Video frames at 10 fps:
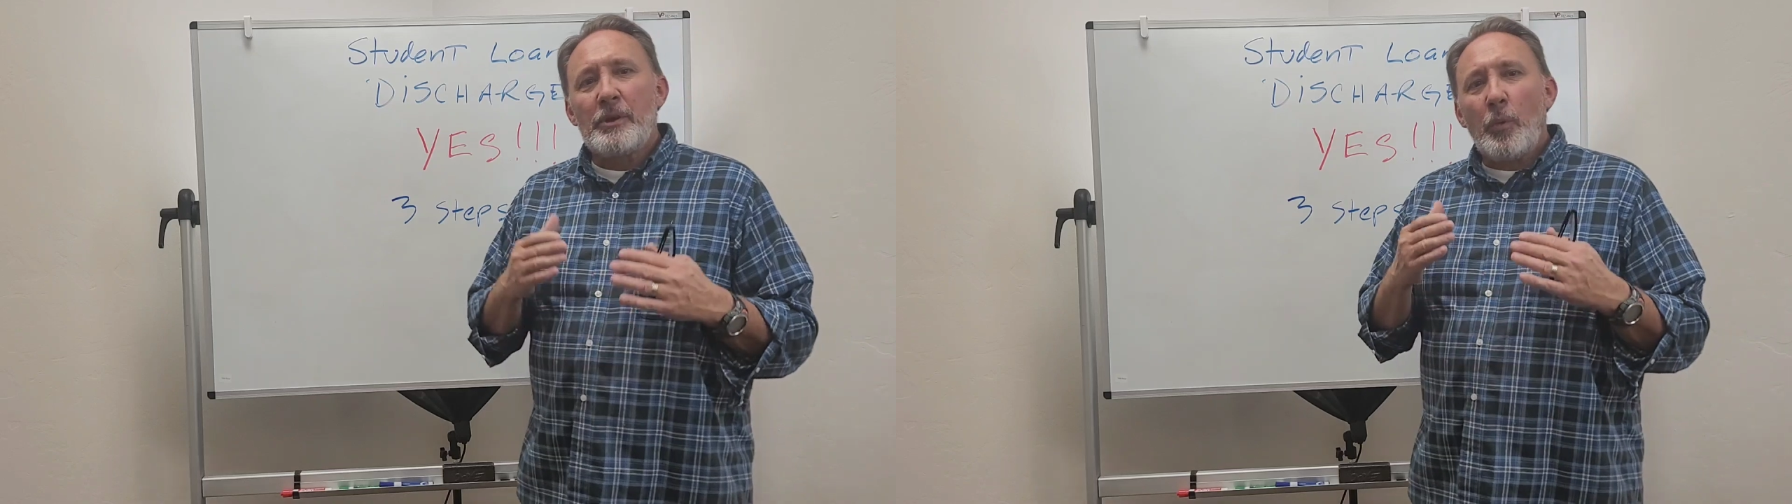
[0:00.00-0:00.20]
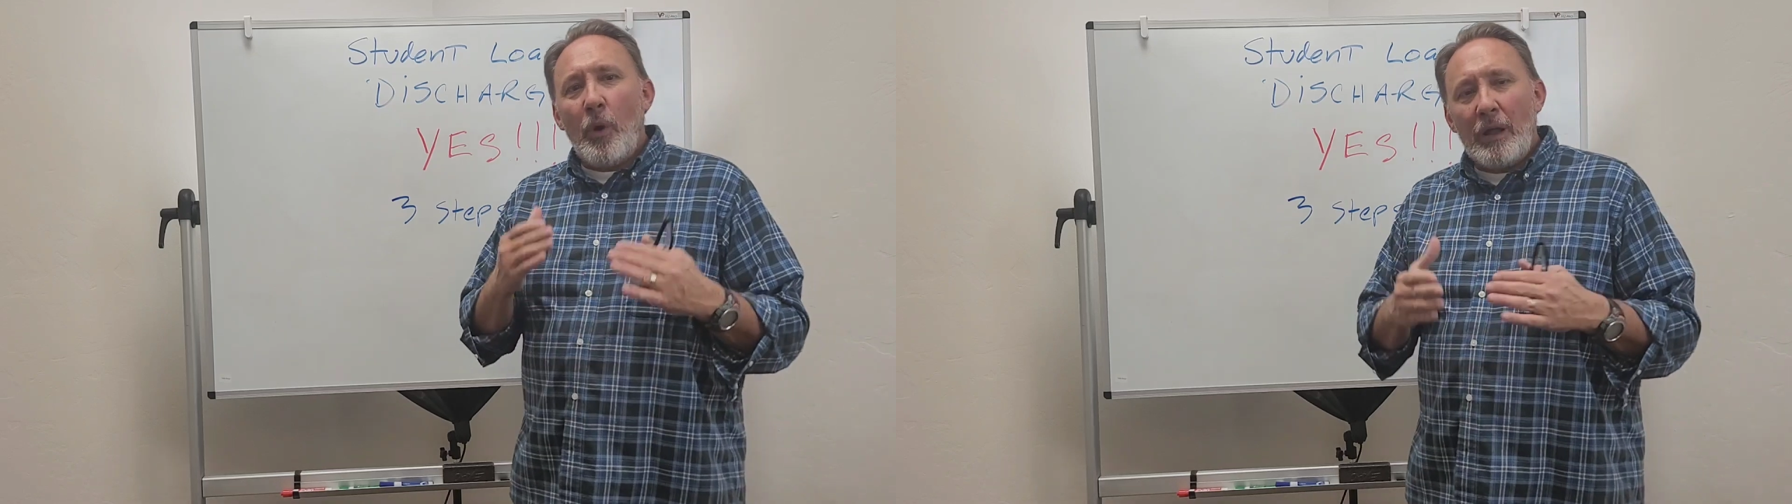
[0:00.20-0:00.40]

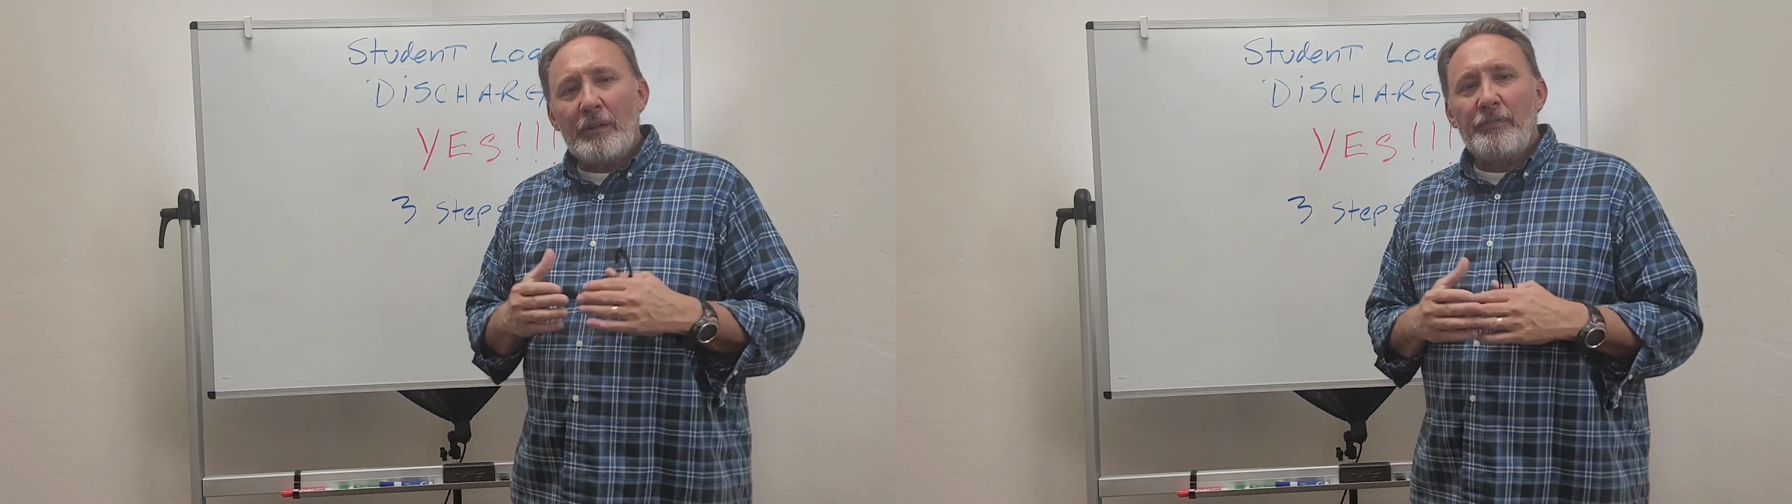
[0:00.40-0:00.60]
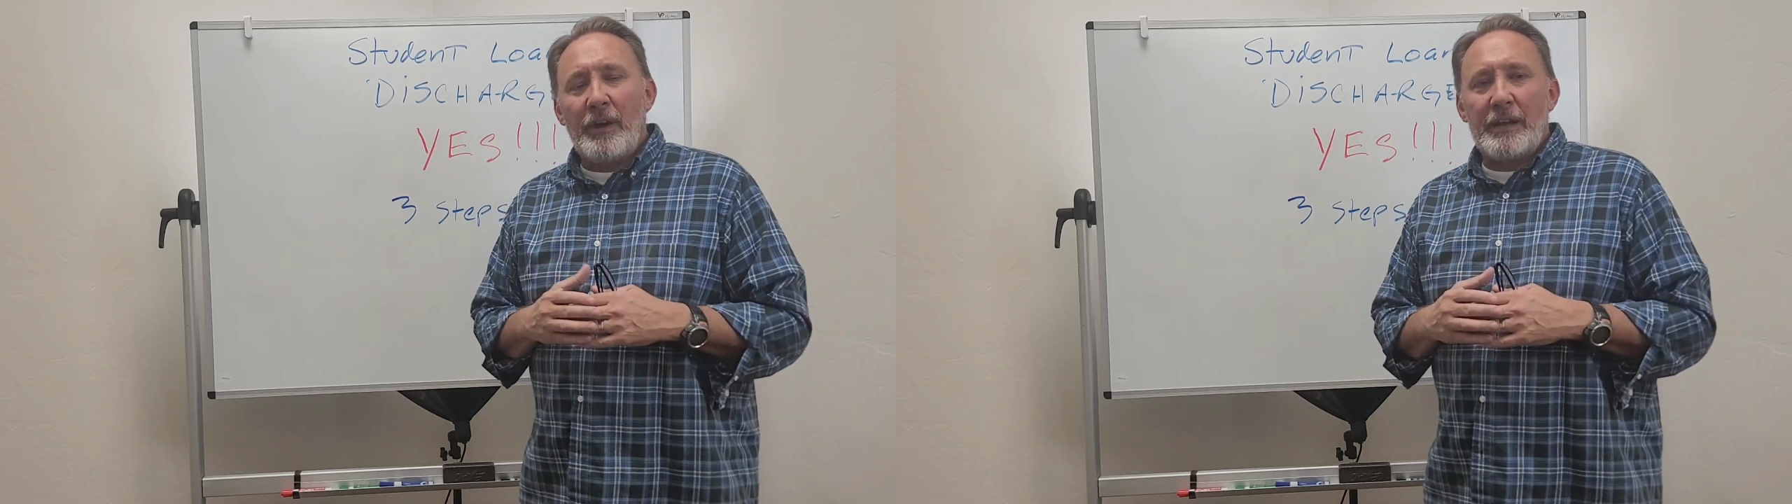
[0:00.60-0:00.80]
be
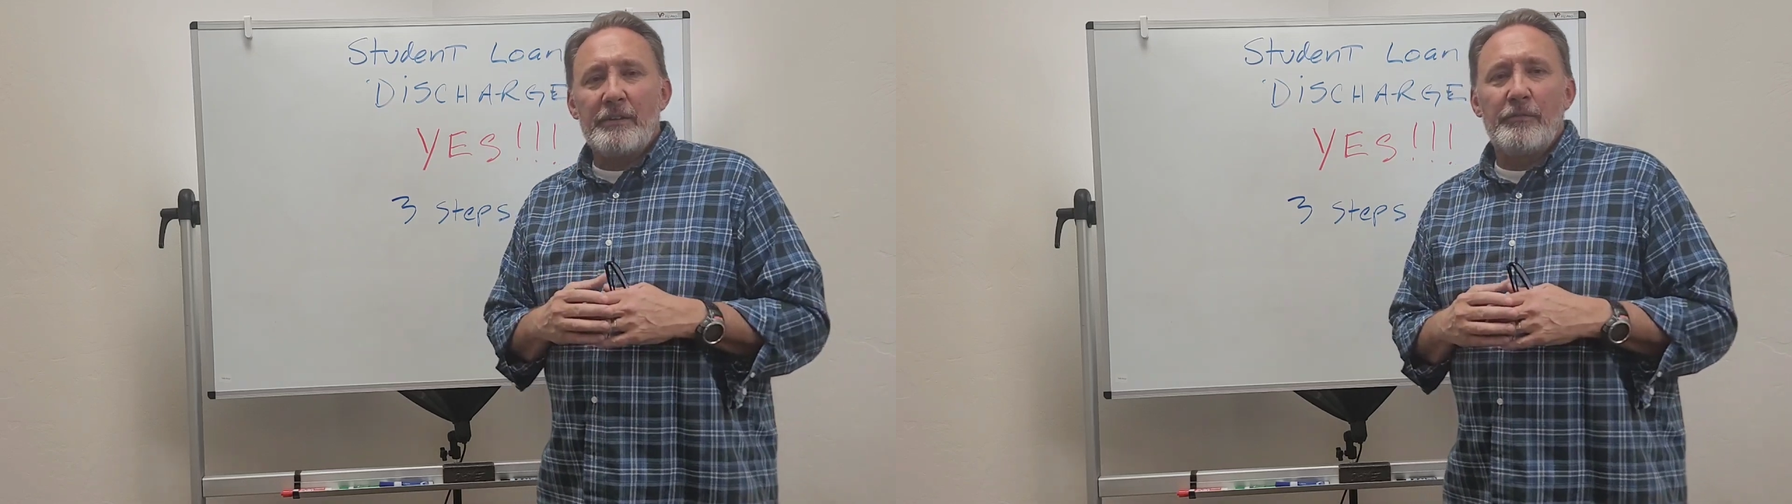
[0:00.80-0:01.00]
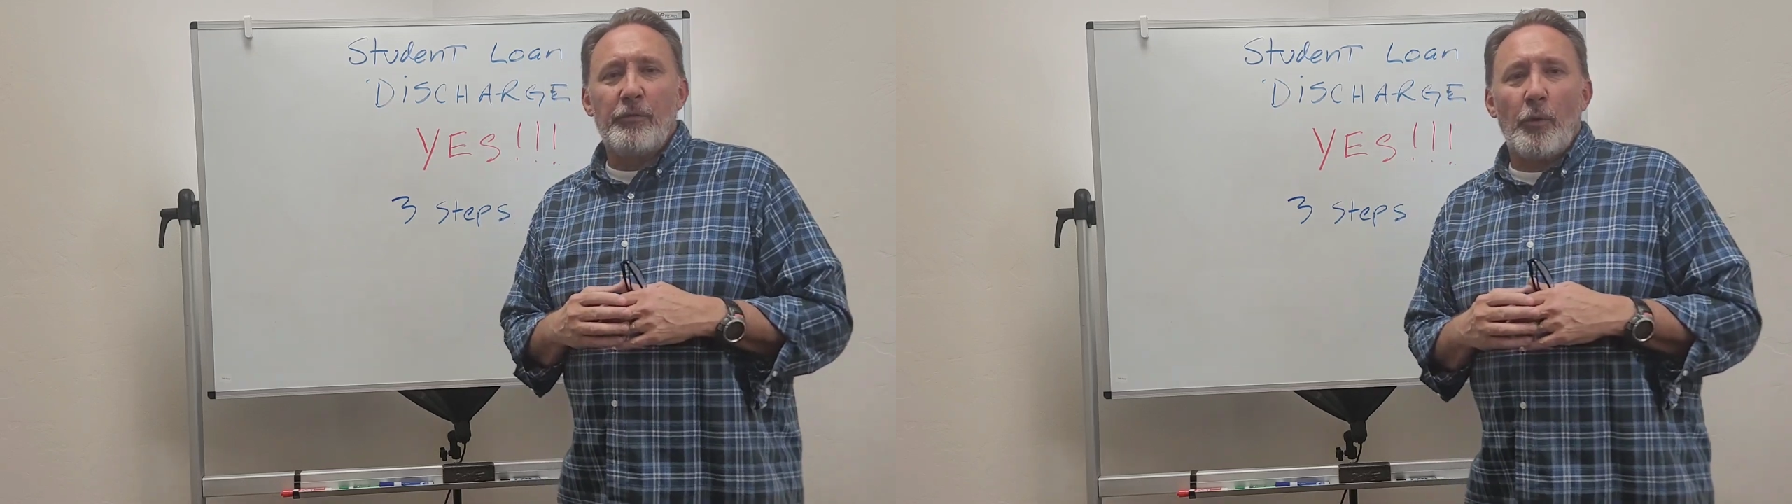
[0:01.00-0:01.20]
qualified
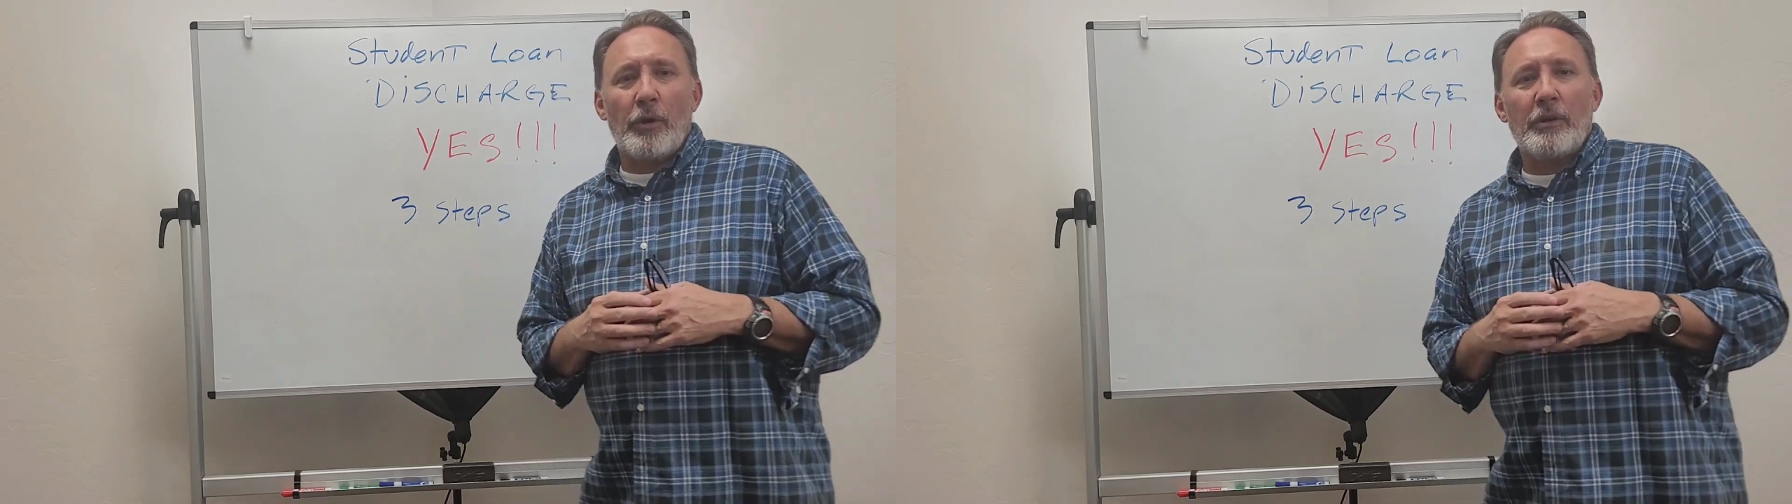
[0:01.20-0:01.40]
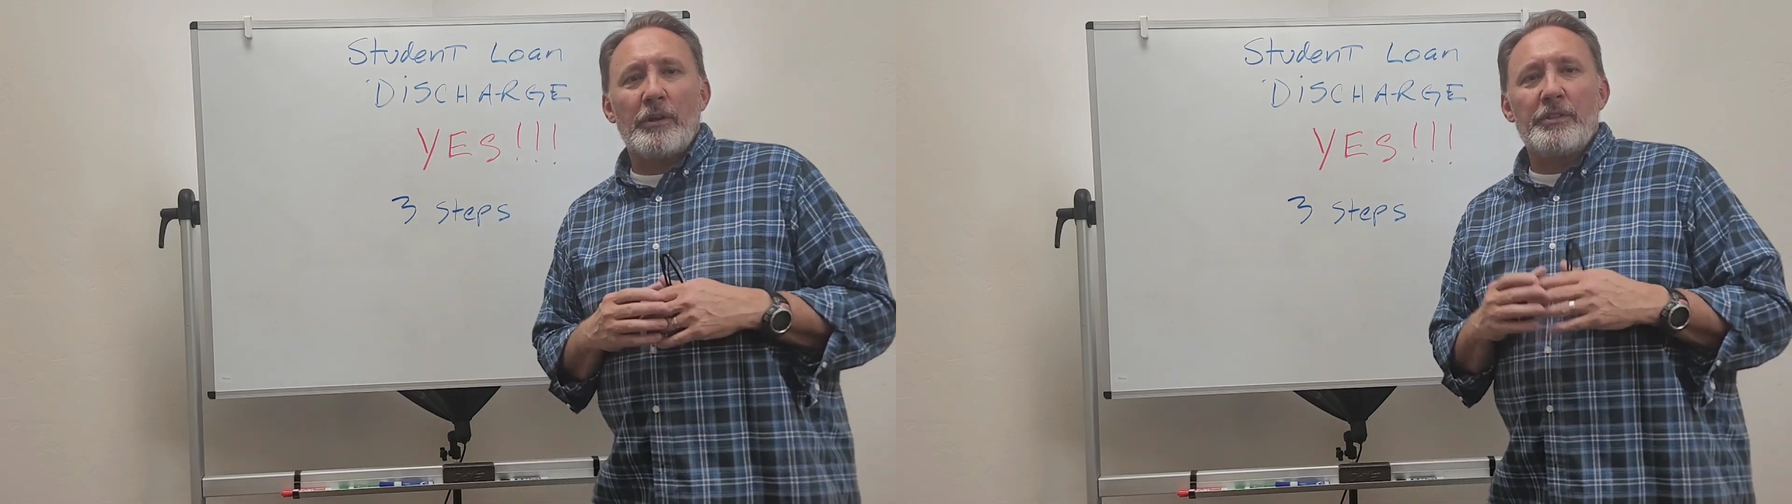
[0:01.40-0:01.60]

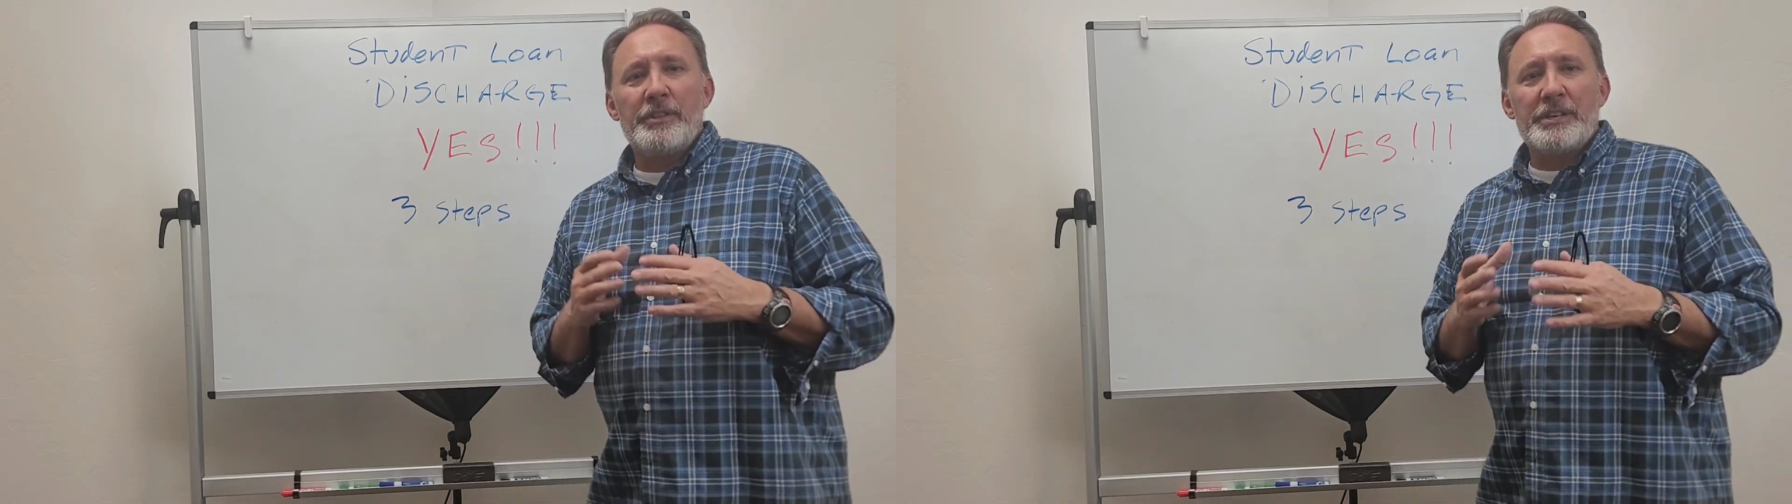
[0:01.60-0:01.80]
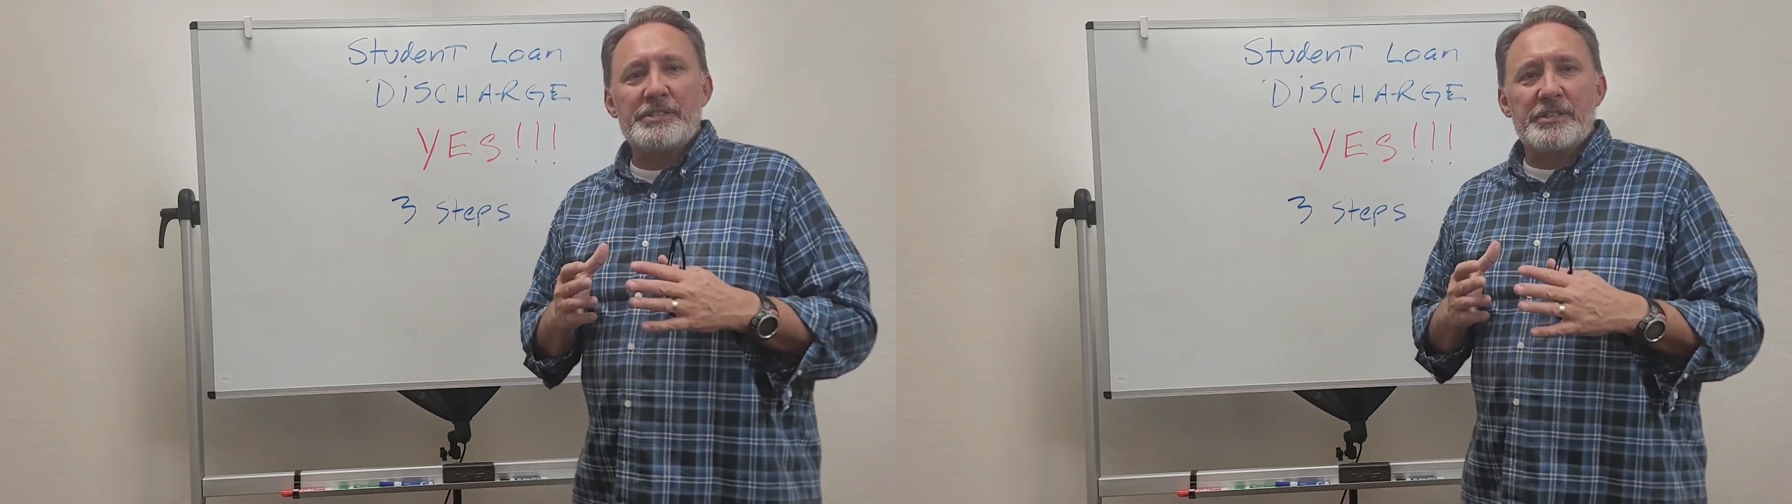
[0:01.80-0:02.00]
for
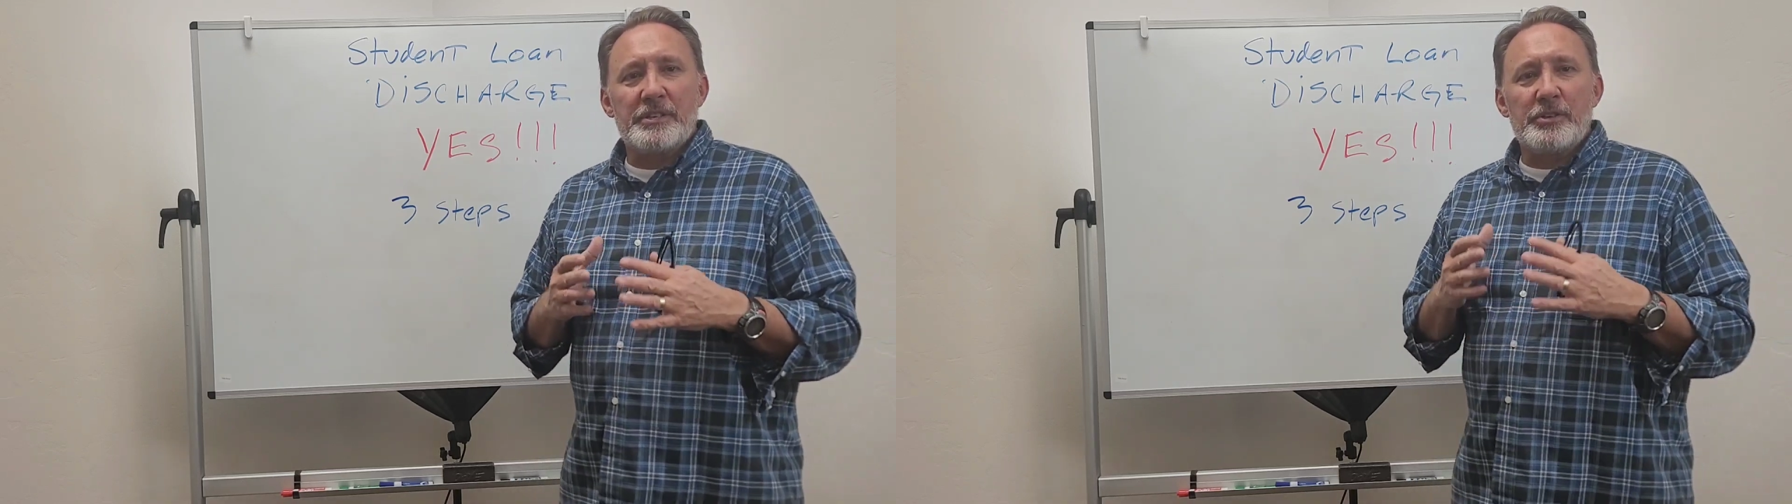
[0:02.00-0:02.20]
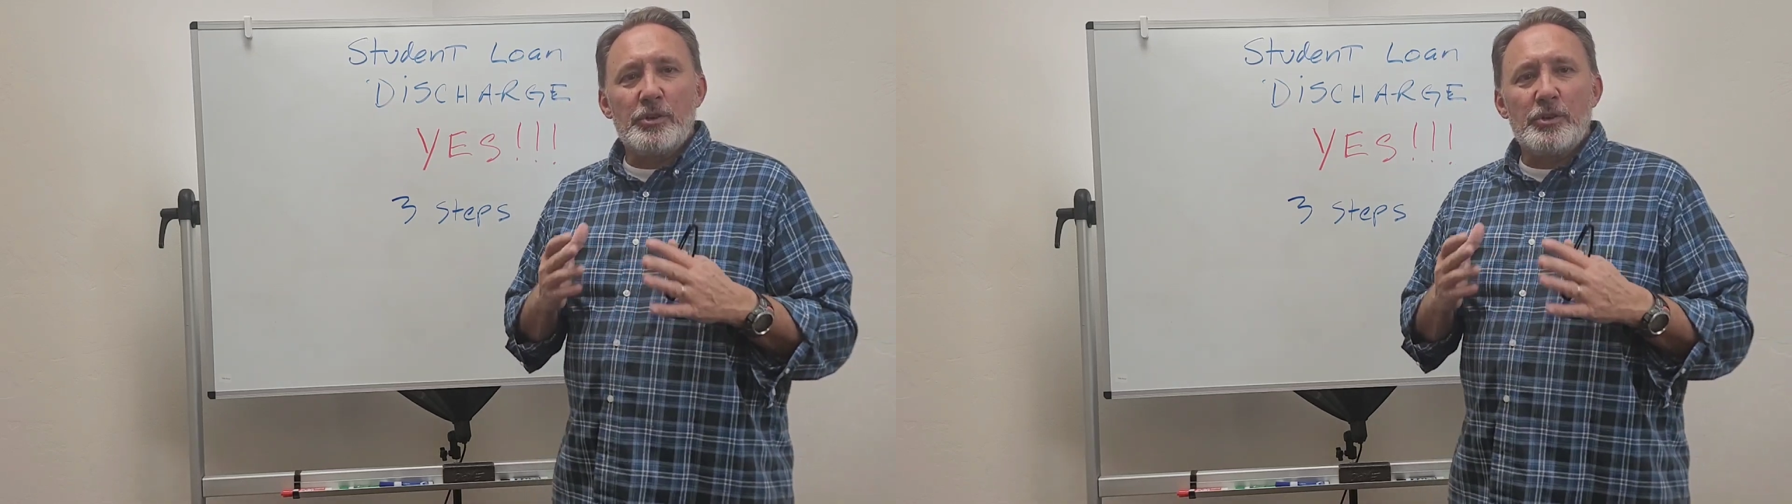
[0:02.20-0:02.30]
this